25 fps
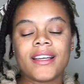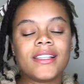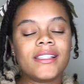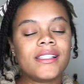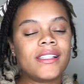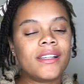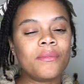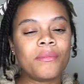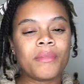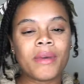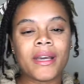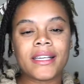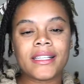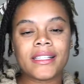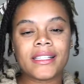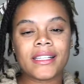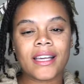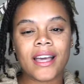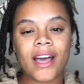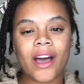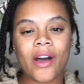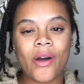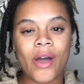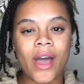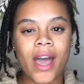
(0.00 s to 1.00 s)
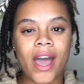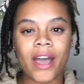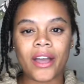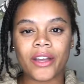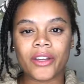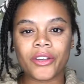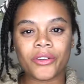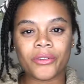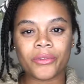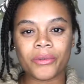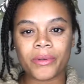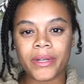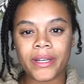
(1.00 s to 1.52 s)
amazing how
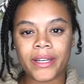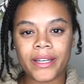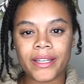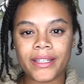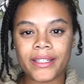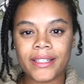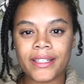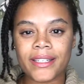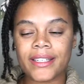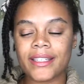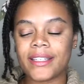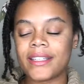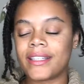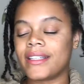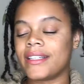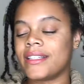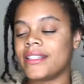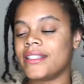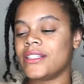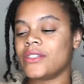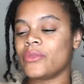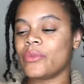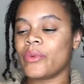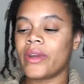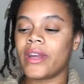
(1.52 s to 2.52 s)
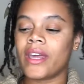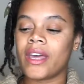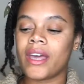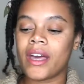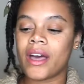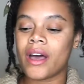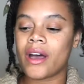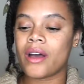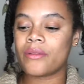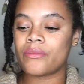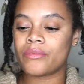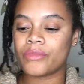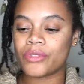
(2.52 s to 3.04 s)
accurate it is when it
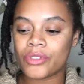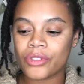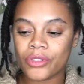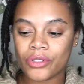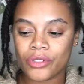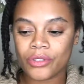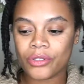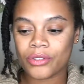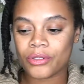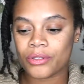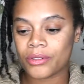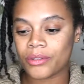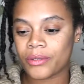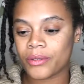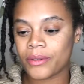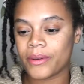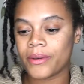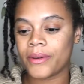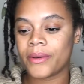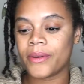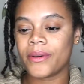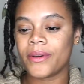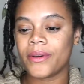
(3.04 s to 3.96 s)
comes to